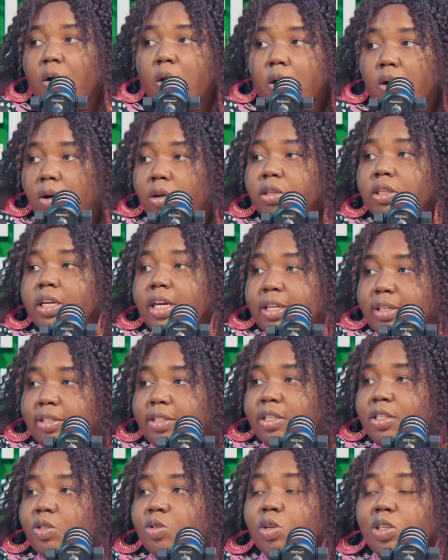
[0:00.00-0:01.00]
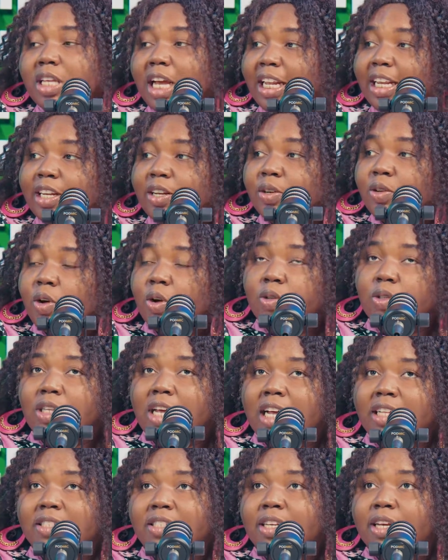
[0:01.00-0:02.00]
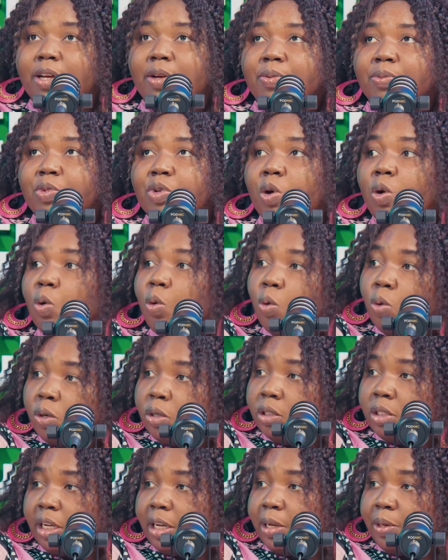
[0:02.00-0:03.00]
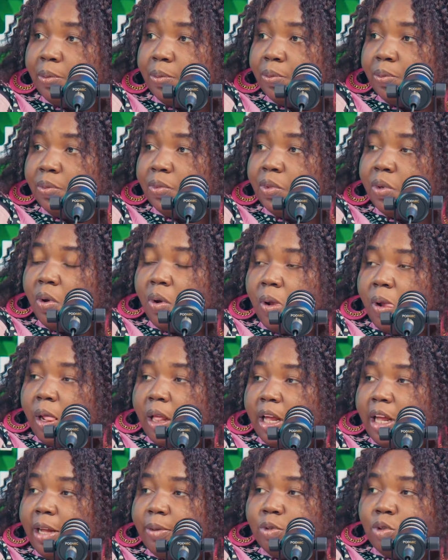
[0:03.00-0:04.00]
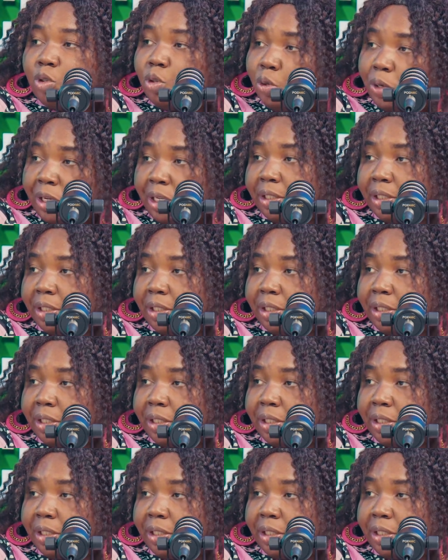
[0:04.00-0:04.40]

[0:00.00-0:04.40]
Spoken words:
Or yes, it's totally at your own doing.